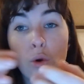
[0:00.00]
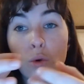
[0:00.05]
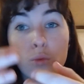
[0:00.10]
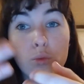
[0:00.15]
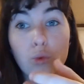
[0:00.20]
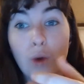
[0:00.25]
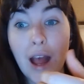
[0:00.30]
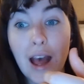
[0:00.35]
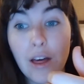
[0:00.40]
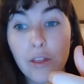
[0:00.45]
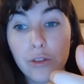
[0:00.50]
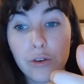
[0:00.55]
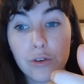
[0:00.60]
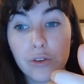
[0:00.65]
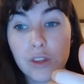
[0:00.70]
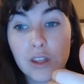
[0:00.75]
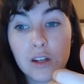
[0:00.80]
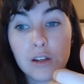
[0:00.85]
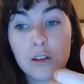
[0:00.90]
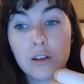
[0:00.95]
rather
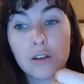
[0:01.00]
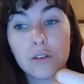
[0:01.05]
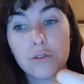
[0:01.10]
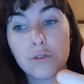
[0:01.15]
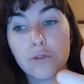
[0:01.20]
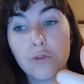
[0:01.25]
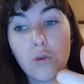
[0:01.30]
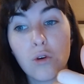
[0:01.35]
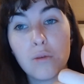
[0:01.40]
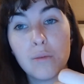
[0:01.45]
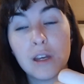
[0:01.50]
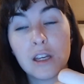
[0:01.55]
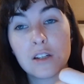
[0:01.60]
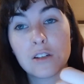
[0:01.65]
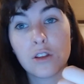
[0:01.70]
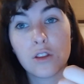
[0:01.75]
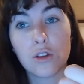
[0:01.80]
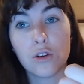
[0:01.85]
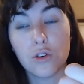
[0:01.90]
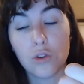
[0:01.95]
than conforming
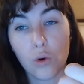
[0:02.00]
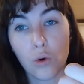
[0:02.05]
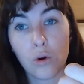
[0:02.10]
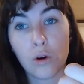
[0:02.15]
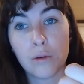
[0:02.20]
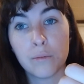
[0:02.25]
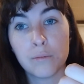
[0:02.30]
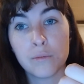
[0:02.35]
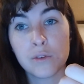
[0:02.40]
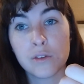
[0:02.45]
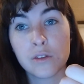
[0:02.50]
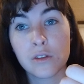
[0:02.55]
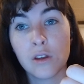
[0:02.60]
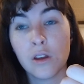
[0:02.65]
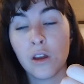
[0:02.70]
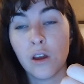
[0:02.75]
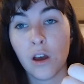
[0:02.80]
to the norms